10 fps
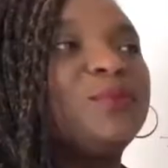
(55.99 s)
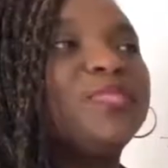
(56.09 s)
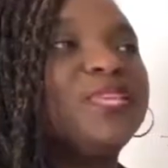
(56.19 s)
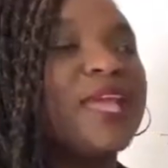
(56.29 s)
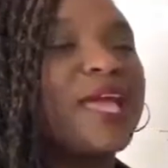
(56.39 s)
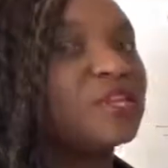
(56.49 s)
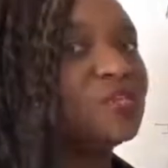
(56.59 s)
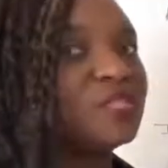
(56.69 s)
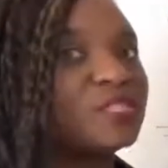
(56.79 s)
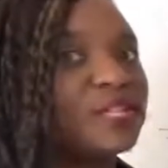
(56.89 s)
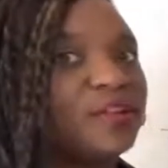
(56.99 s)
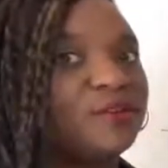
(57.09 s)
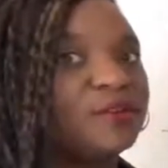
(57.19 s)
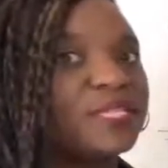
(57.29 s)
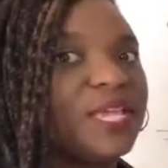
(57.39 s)
The actions that
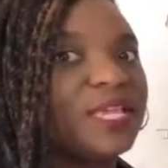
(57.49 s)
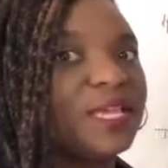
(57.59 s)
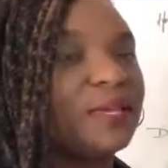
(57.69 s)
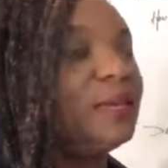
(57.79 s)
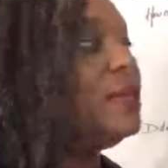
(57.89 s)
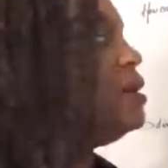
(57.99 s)
you're taking.